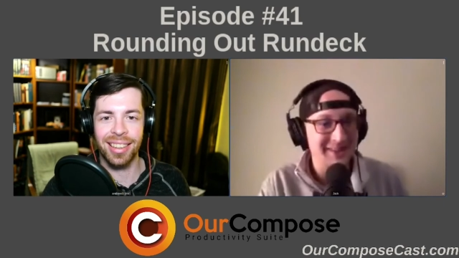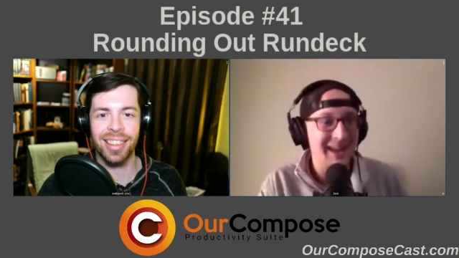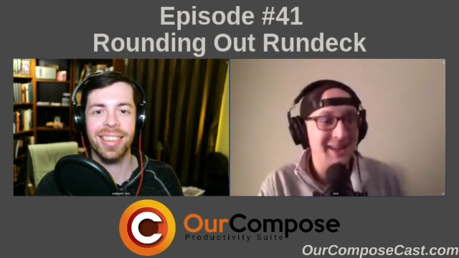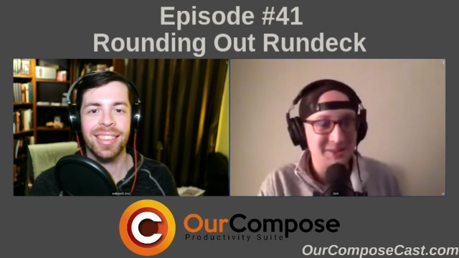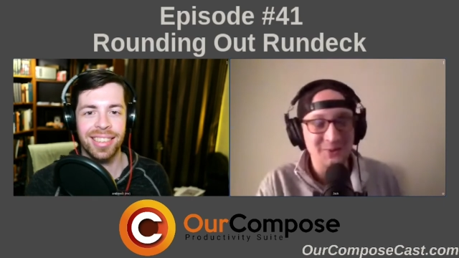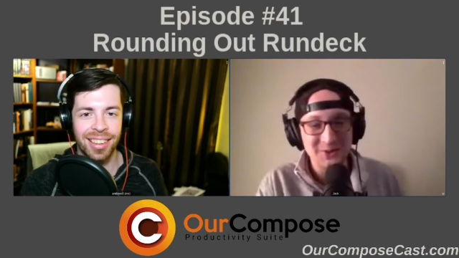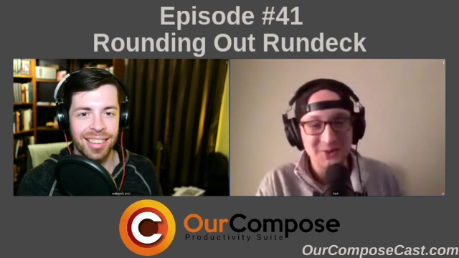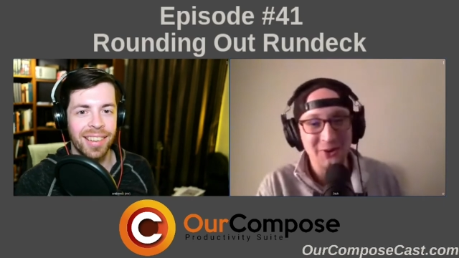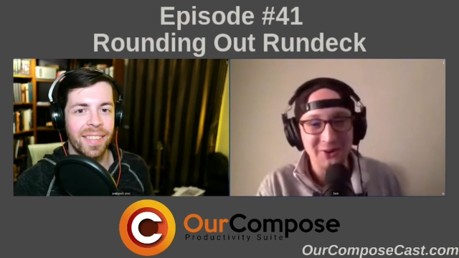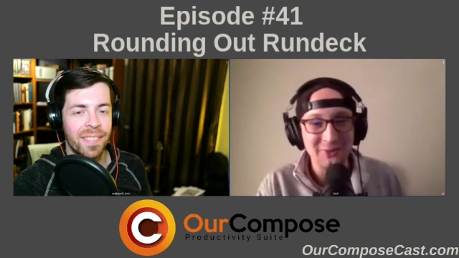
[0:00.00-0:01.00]
Speaker 1: Ansible is smart
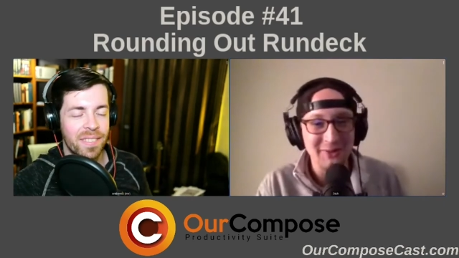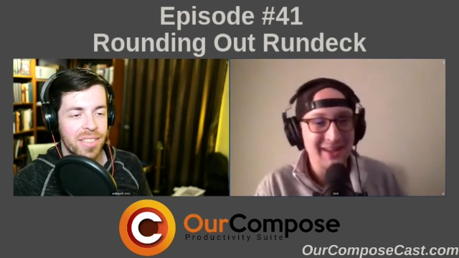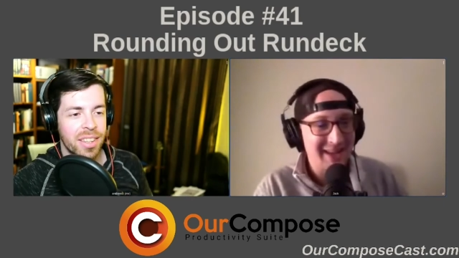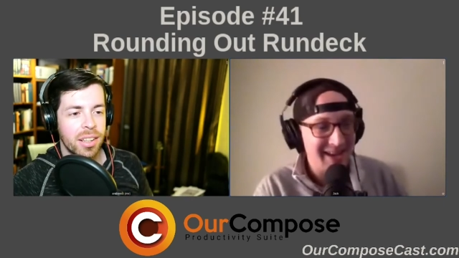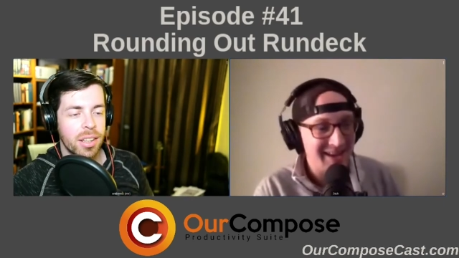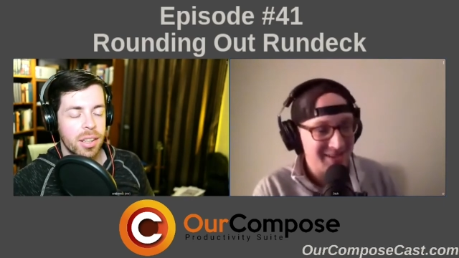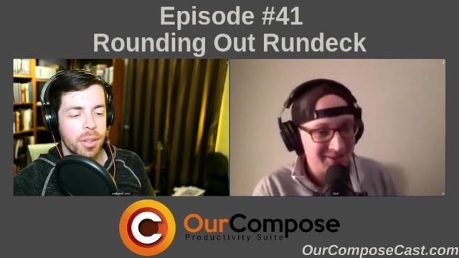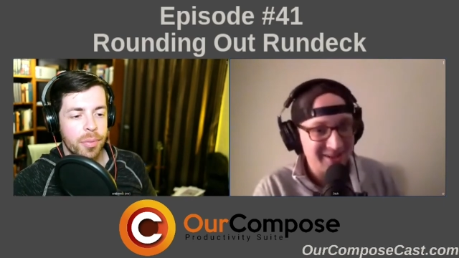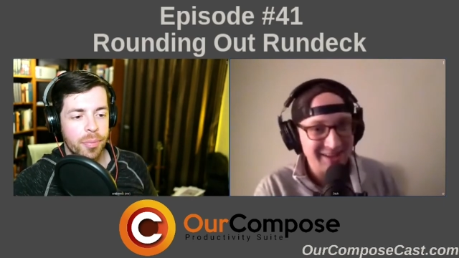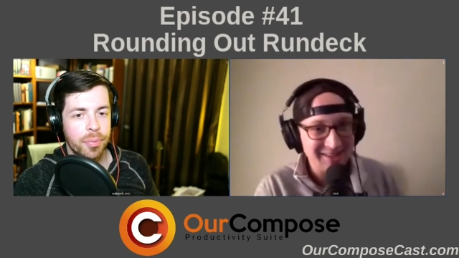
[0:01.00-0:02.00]
enough to be like, "Hey, you're
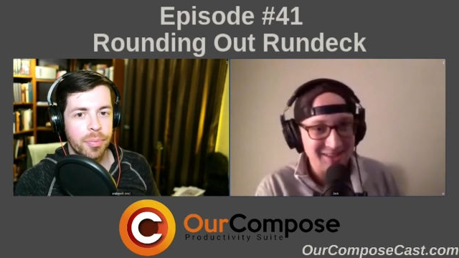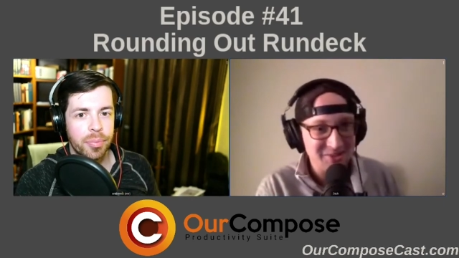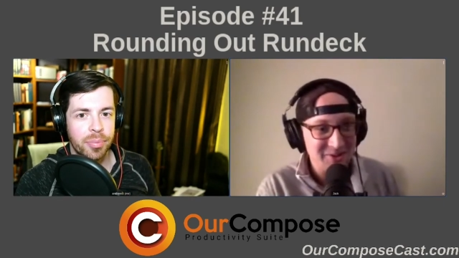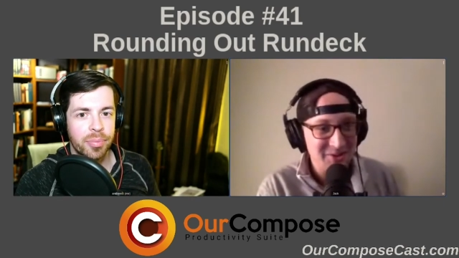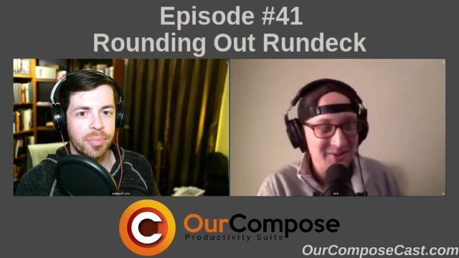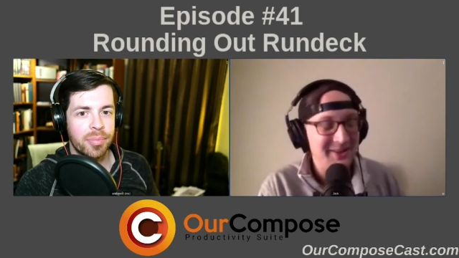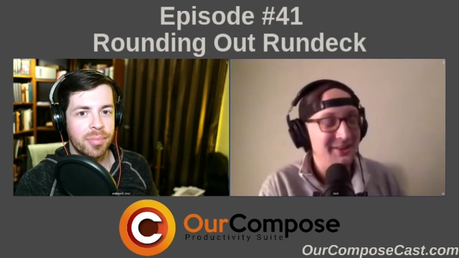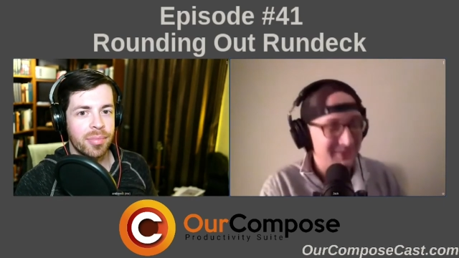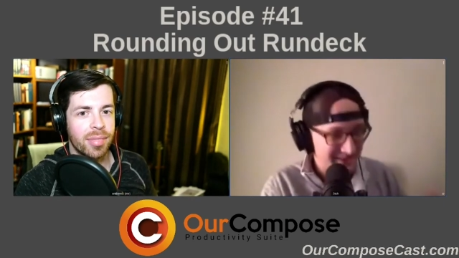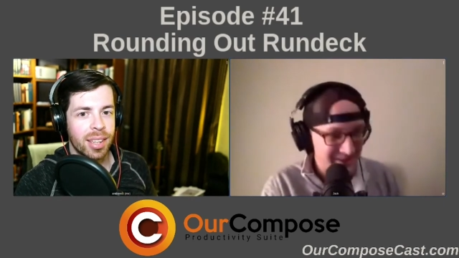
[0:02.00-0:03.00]
connecting to a new
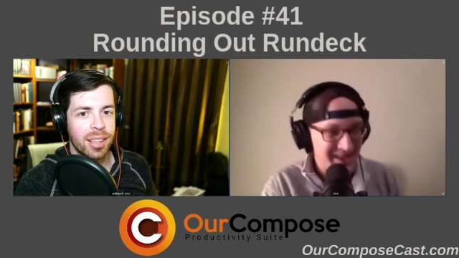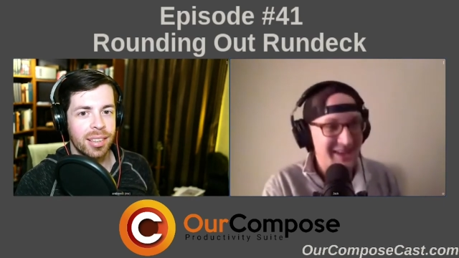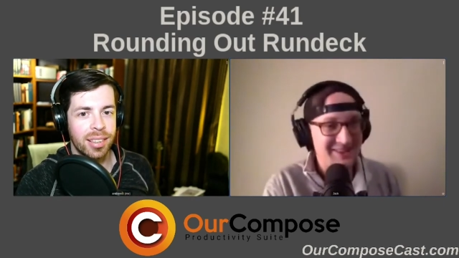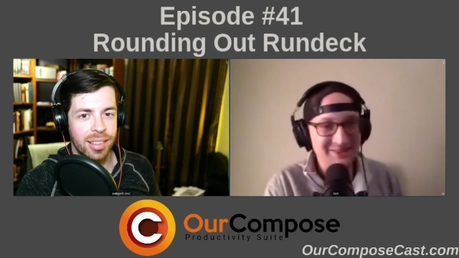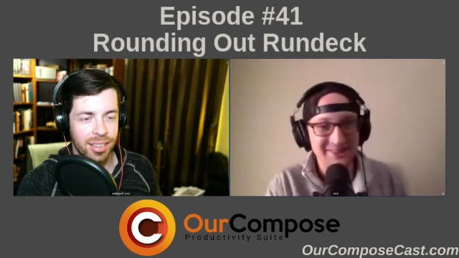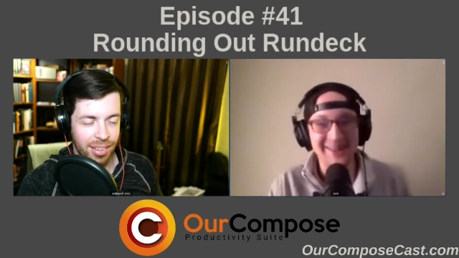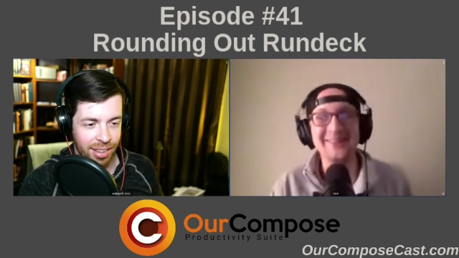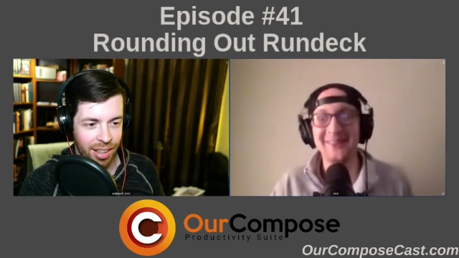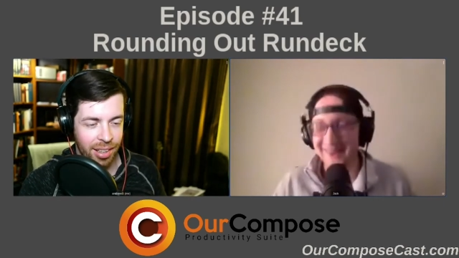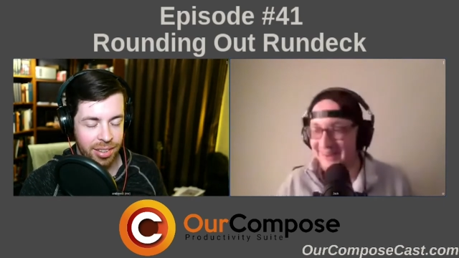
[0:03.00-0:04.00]
node. You can't do that."
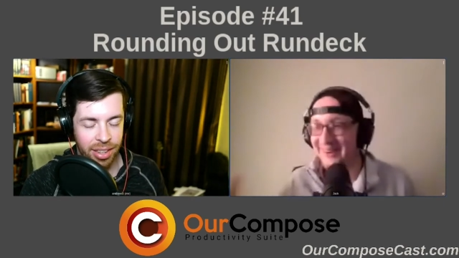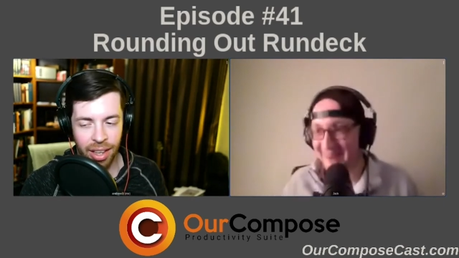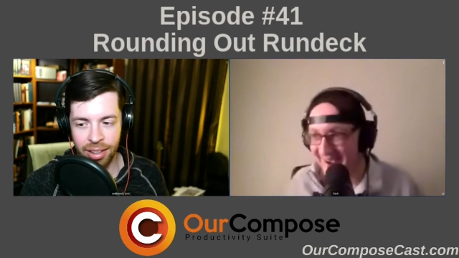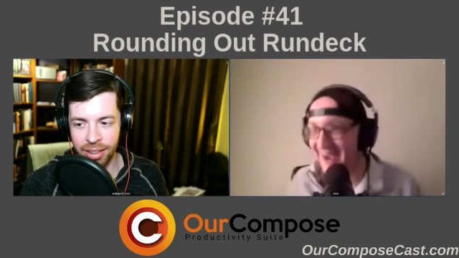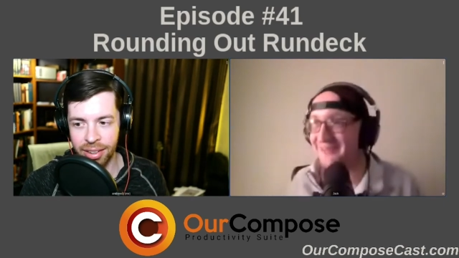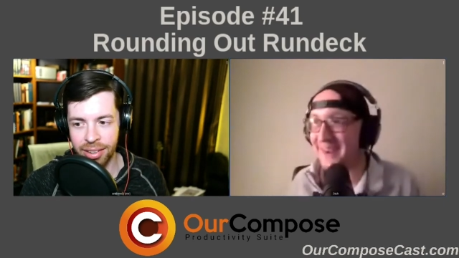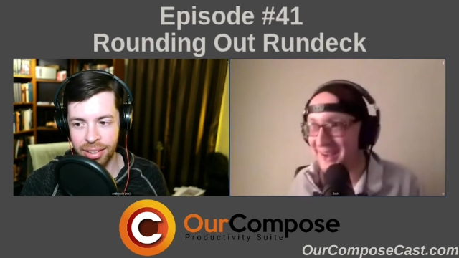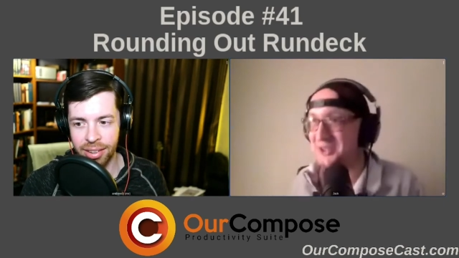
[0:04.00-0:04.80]
Exactly. Right, okay, I've gotcha.